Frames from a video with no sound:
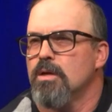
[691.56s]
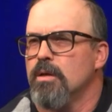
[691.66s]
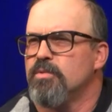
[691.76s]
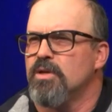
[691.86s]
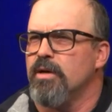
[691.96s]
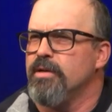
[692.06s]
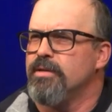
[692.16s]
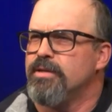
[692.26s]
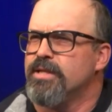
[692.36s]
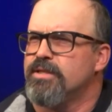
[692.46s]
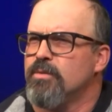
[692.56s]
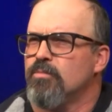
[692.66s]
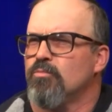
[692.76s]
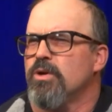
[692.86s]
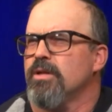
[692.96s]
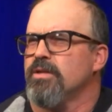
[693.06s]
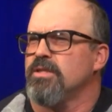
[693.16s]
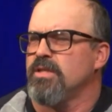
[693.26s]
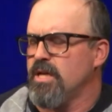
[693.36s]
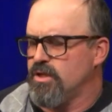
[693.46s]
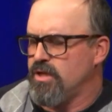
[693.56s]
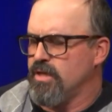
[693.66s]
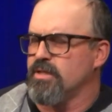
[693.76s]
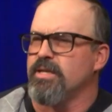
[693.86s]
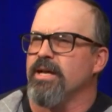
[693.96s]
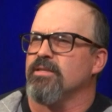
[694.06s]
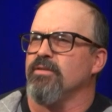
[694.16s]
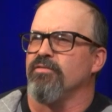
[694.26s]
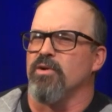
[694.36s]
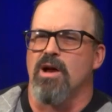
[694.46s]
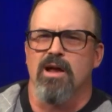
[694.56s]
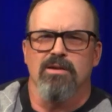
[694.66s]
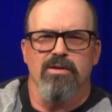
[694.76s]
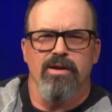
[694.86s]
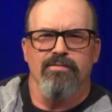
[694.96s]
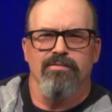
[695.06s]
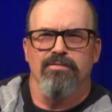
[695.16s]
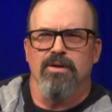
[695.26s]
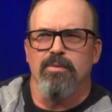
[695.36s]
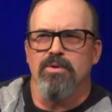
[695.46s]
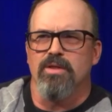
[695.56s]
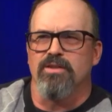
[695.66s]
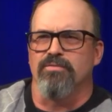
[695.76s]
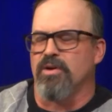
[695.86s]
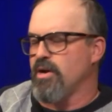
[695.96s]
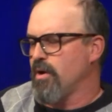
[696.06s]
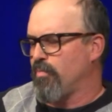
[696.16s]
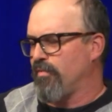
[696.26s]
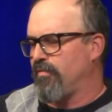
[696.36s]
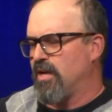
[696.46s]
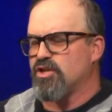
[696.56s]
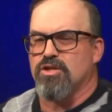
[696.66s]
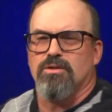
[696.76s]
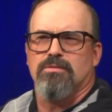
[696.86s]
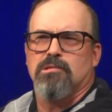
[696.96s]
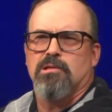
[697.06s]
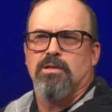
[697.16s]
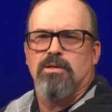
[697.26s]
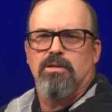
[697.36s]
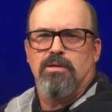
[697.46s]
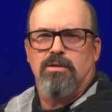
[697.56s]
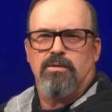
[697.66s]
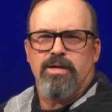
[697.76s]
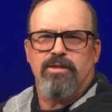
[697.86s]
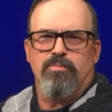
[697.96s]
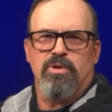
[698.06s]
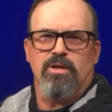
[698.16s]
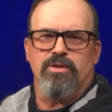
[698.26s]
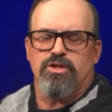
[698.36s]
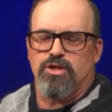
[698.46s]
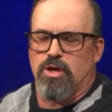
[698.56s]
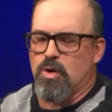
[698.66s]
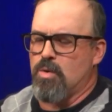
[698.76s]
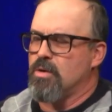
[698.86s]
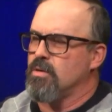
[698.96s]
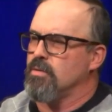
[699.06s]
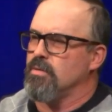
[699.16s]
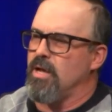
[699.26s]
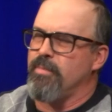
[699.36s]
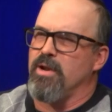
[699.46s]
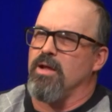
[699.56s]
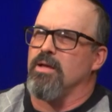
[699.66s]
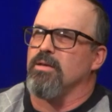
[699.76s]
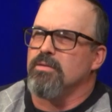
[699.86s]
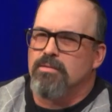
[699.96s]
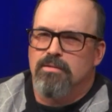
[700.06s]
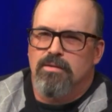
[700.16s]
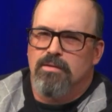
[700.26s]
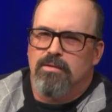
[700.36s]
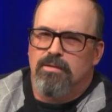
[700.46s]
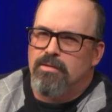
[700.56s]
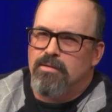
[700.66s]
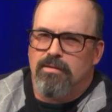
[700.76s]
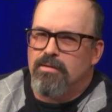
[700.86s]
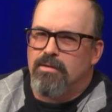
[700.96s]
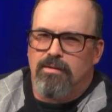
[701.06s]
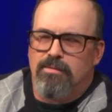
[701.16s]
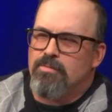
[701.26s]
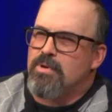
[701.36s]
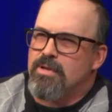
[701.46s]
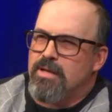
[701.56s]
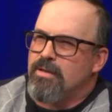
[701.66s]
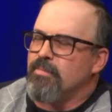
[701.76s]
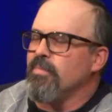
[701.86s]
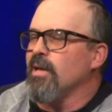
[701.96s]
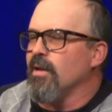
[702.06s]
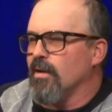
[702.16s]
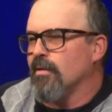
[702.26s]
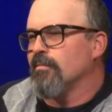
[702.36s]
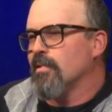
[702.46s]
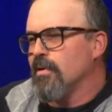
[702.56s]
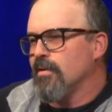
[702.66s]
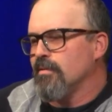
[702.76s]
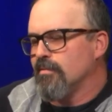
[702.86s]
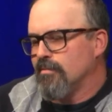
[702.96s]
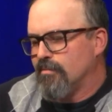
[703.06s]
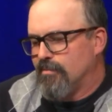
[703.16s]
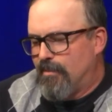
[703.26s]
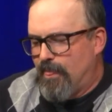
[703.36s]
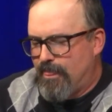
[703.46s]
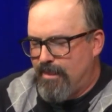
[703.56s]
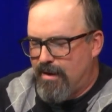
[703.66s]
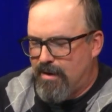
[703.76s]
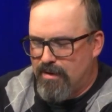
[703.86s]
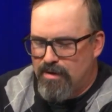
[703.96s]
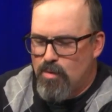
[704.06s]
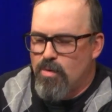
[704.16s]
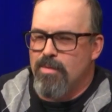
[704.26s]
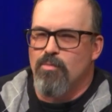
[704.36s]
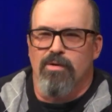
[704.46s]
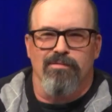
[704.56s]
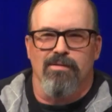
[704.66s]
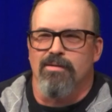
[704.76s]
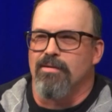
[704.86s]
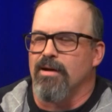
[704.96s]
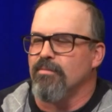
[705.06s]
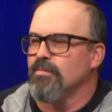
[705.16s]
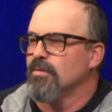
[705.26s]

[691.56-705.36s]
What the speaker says: I'm sorry, Destin, one of the stagehands is asking for an autograph. I mean, that's very unprofessional. Right in the middle of the show. I mean, in a minute, all right? Yeah, I got one more photograph.